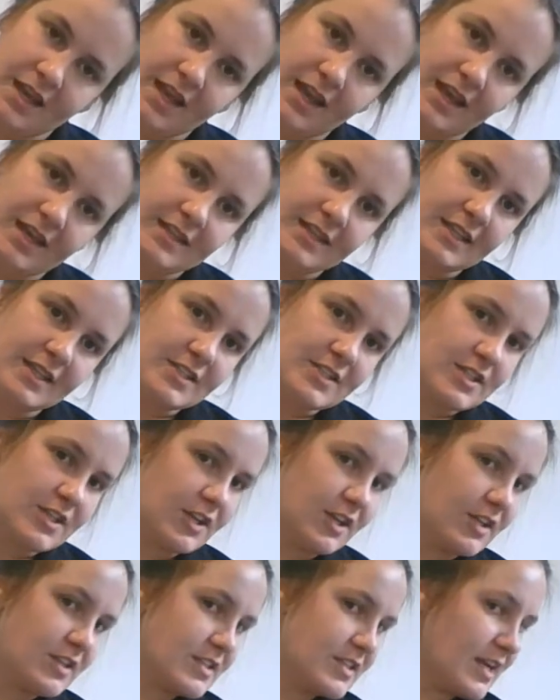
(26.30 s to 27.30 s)
And then
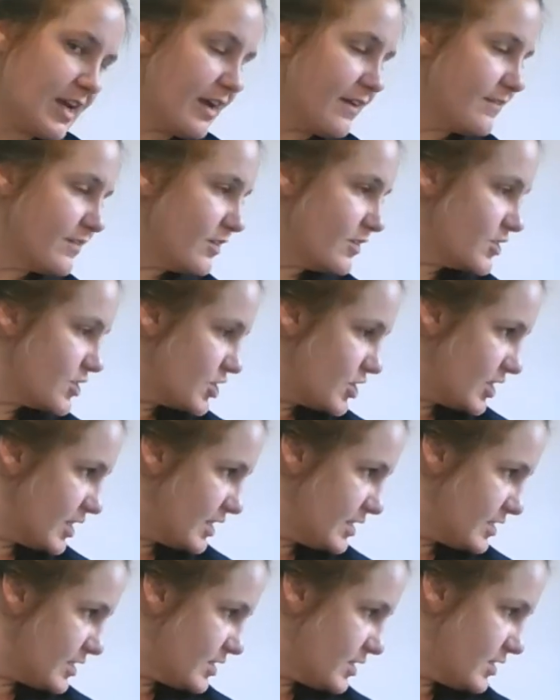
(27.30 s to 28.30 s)
turn to have your
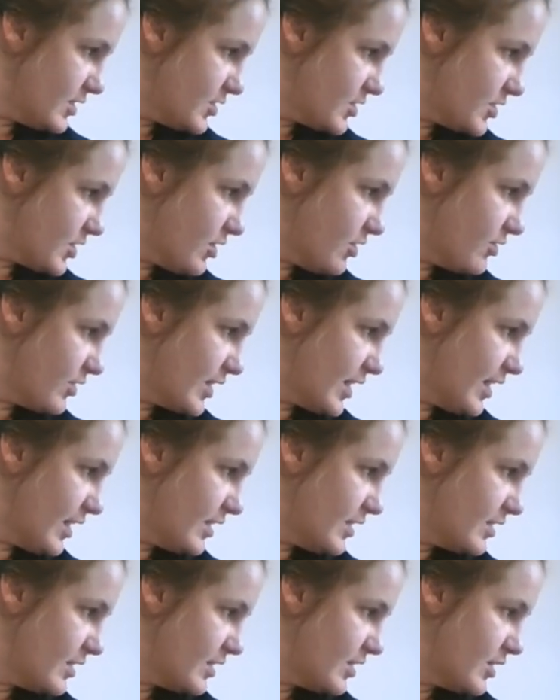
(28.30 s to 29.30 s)
chin to the shoulder.
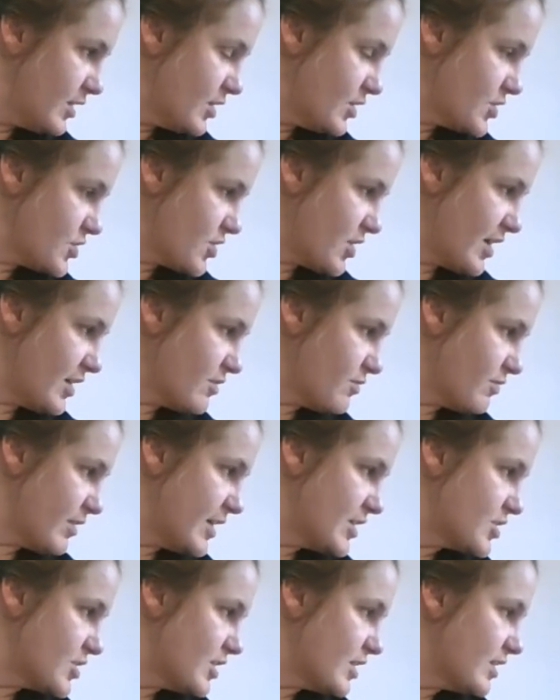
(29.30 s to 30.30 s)
Try and
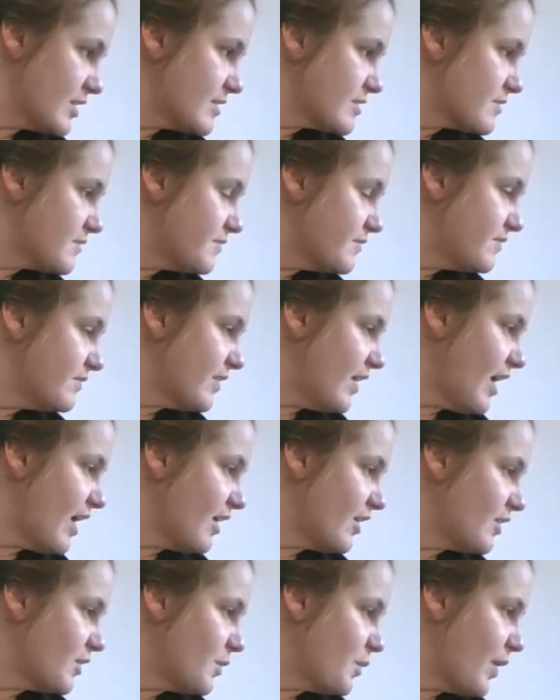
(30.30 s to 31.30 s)
reach it as
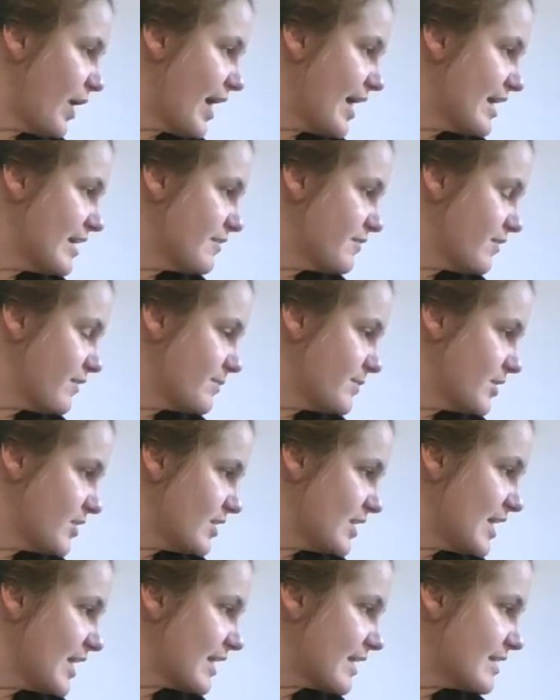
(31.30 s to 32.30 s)
far away from your
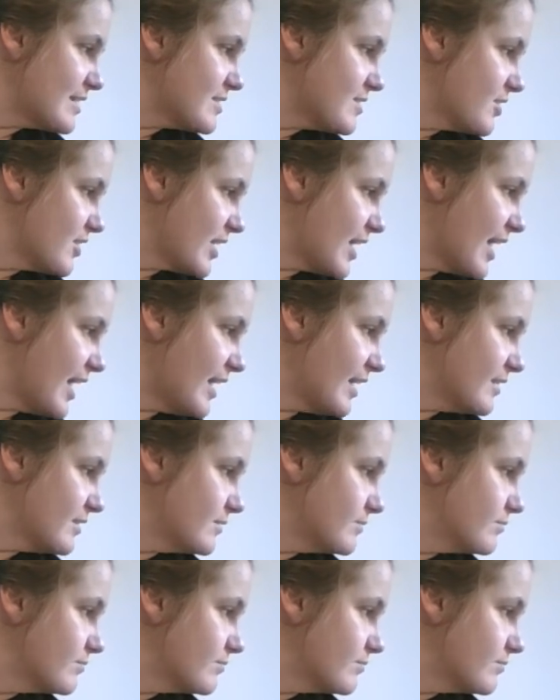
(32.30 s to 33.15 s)
neck as you can.